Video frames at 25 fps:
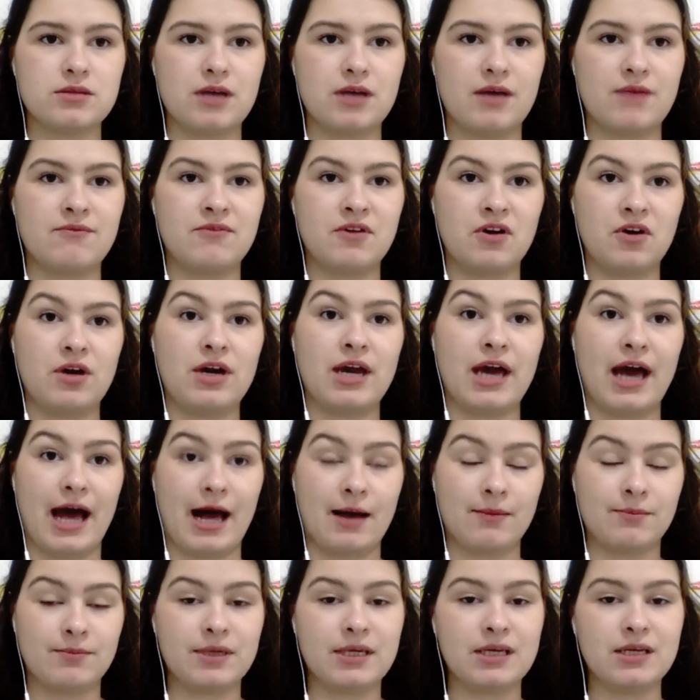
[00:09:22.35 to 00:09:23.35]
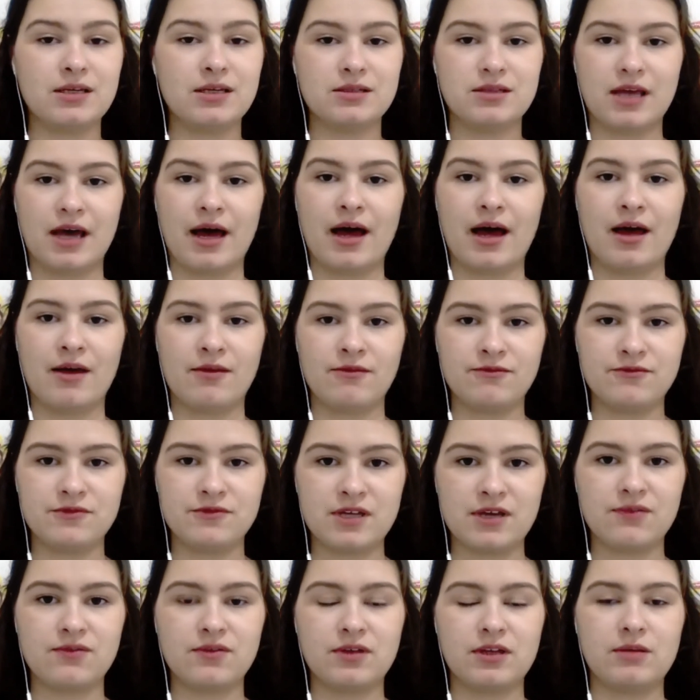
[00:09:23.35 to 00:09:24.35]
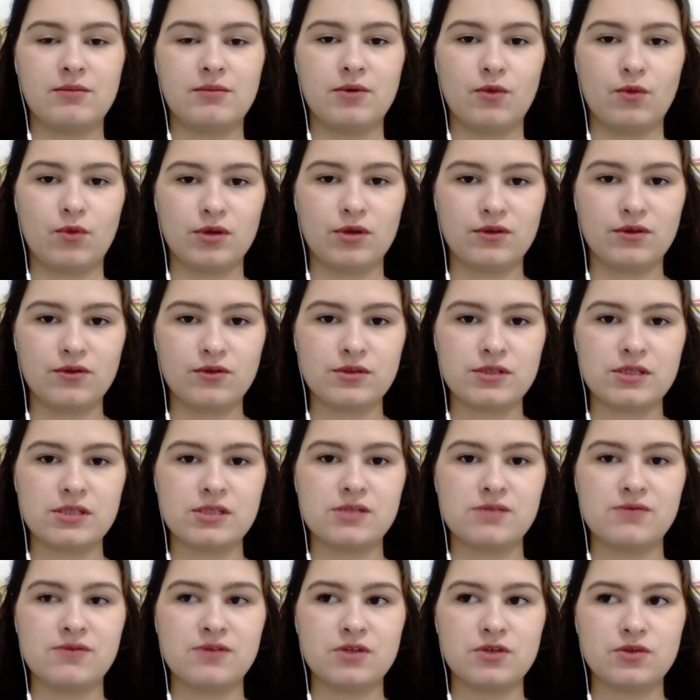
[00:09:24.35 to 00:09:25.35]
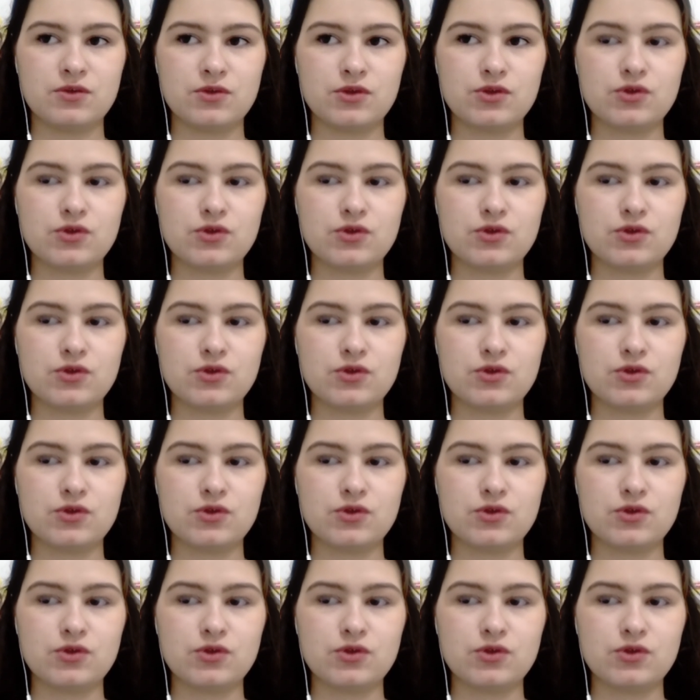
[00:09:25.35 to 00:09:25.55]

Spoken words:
I'm very happy that I've definitely been one of those individuals